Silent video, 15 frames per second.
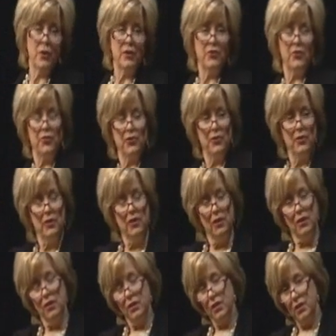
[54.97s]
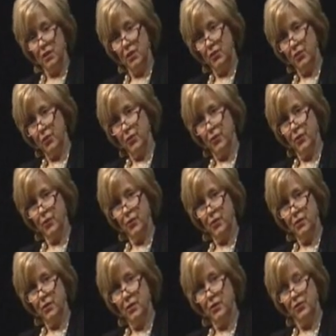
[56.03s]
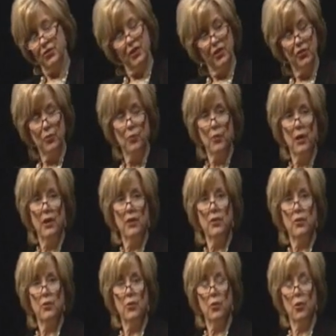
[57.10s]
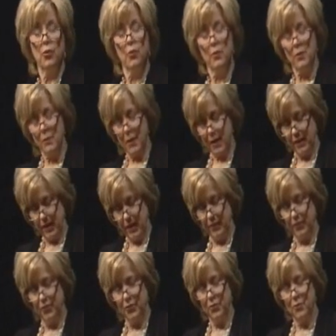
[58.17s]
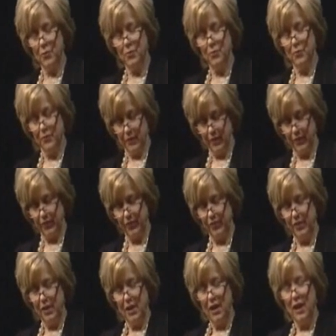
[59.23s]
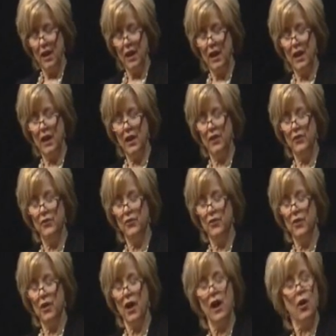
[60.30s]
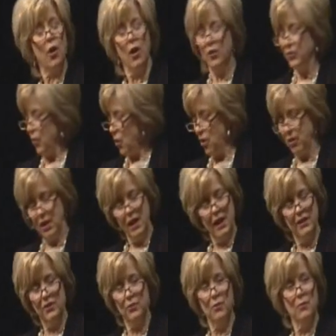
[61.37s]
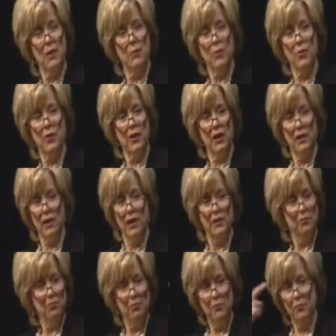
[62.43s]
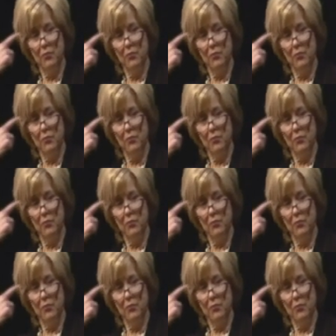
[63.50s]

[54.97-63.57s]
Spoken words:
was either a station break or we'll be back after this. And that's all I had to remember, and I